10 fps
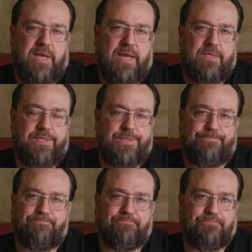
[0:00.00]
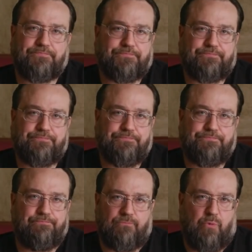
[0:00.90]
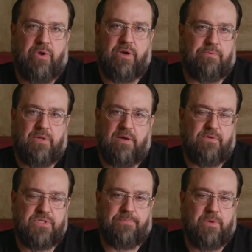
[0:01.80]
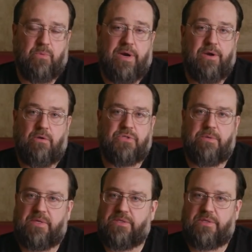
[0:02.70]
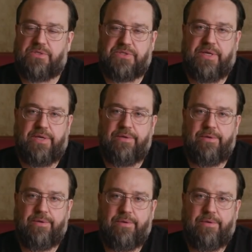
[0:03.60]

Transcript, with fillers: I hate to run a bluff or something when I know somebody's going to see it.